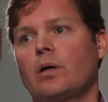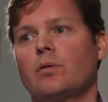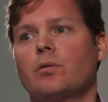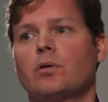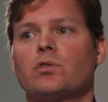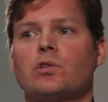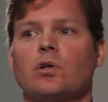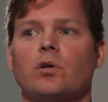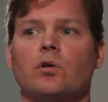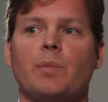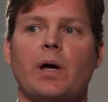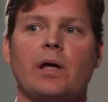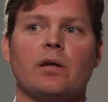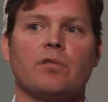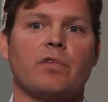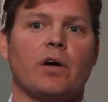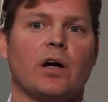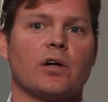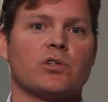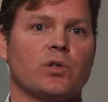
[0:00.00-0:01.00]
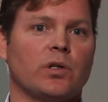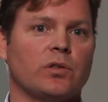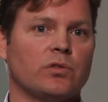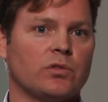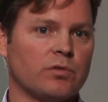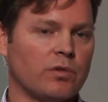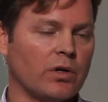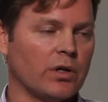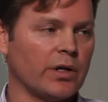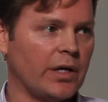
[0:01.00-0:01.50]
so manufacturing
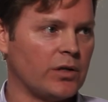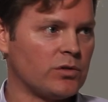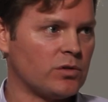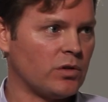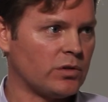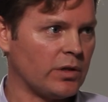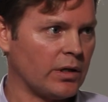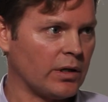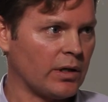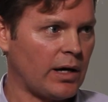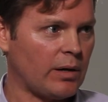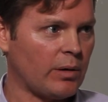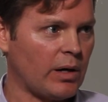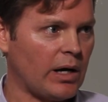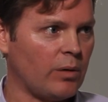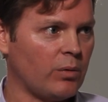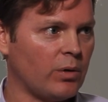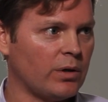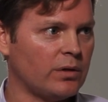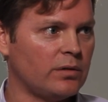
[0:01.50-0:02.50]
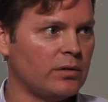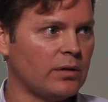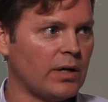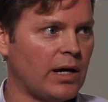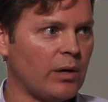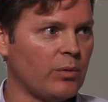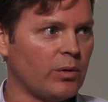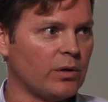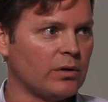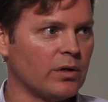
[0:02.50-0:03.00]
is really interesting. I, I, would
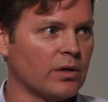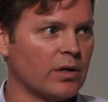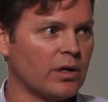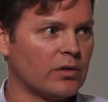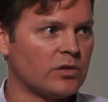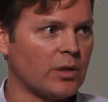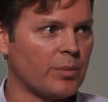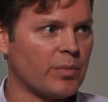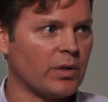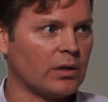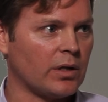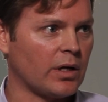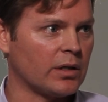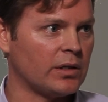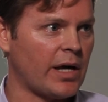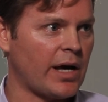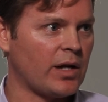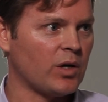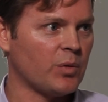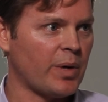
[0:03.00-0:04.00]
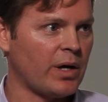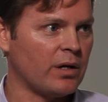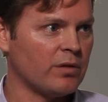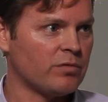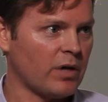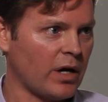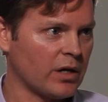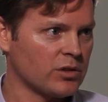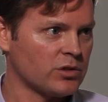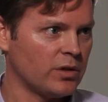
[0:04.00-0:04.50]
I would look at something like nano
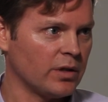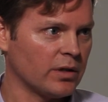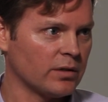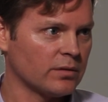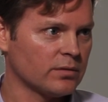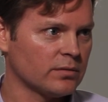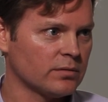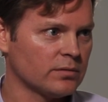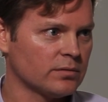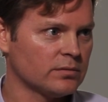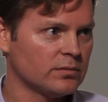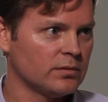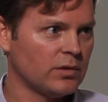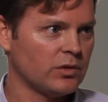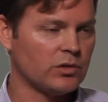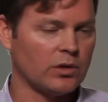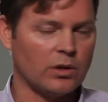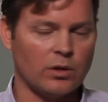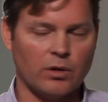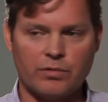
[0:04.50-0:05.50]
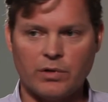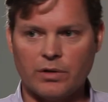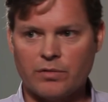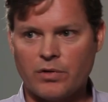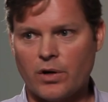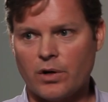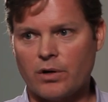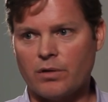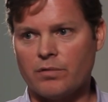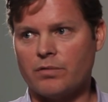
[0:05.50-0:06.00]
manufacturing. So if you've
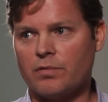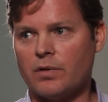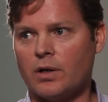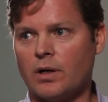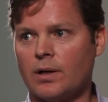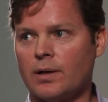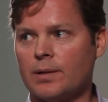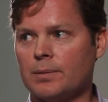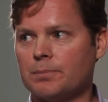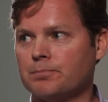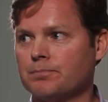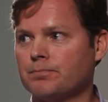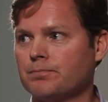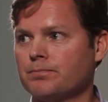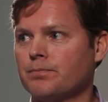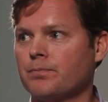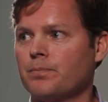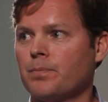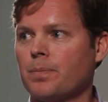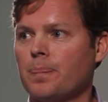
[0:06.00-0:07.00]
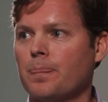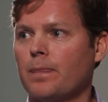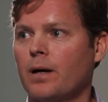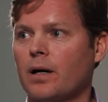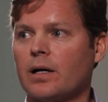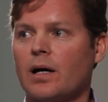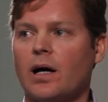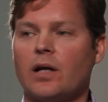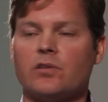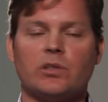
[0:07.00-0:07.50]
heard of um, a
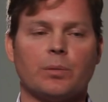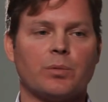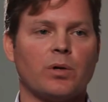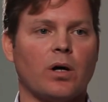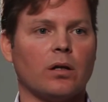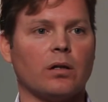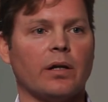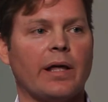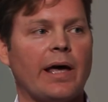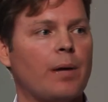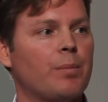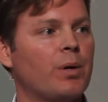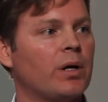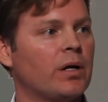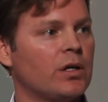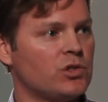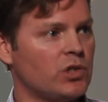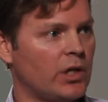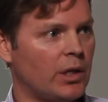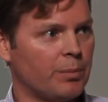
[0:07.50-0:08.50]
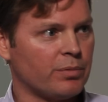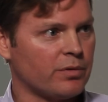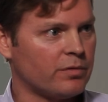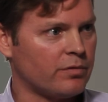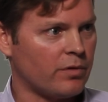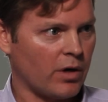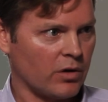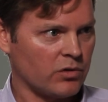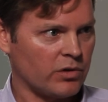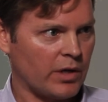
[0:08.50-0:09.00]
concept called lab on a chip,
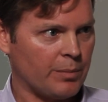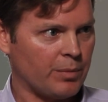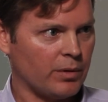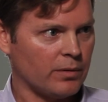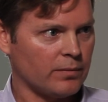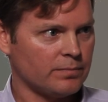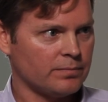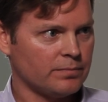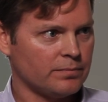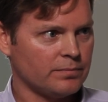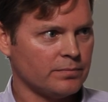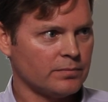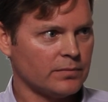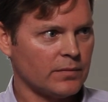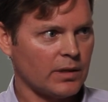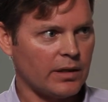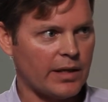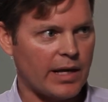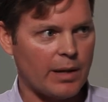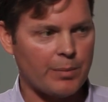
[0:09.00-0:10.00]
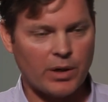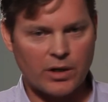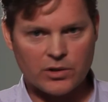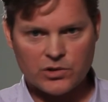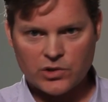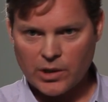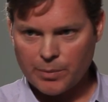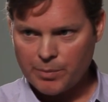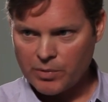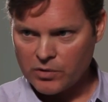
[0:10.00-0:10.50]
for example, mm -hmm. lab on a
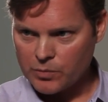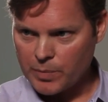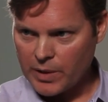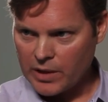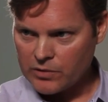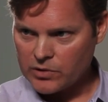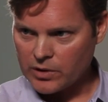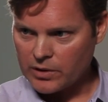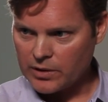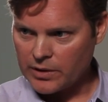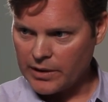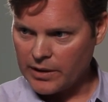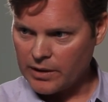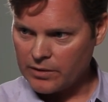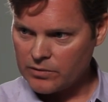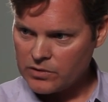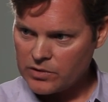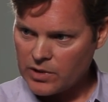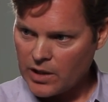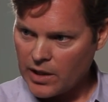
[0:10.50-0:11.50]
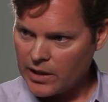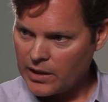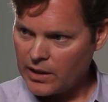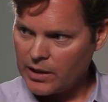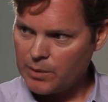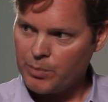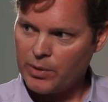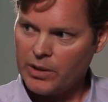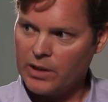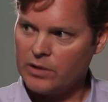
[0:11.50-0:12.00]
chip is basically a tiny
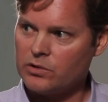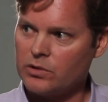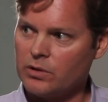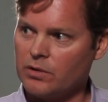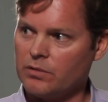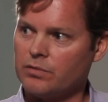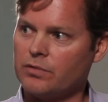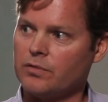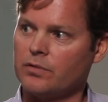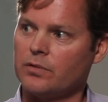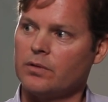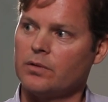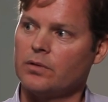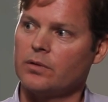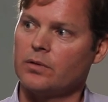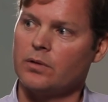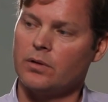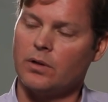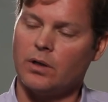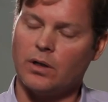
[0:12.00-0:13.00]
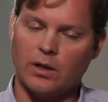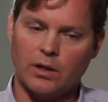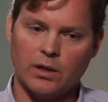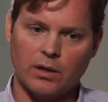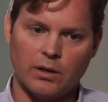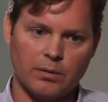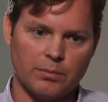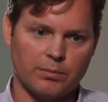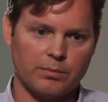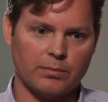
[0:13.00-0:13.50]
piece of
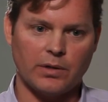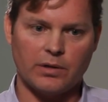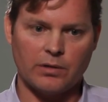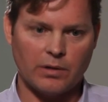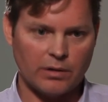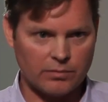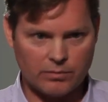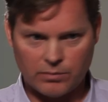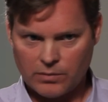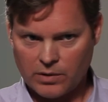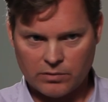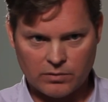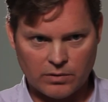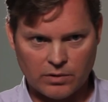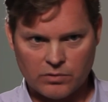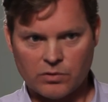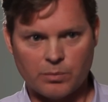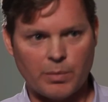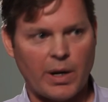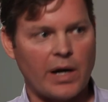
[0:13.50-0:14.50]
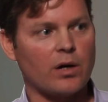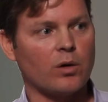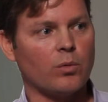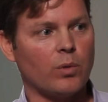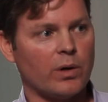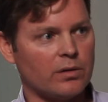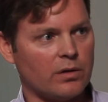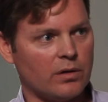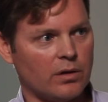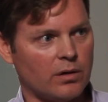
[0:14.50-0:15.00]
uh, it doesn't matter
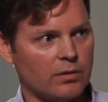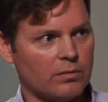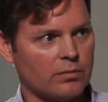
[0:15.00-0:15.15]
what the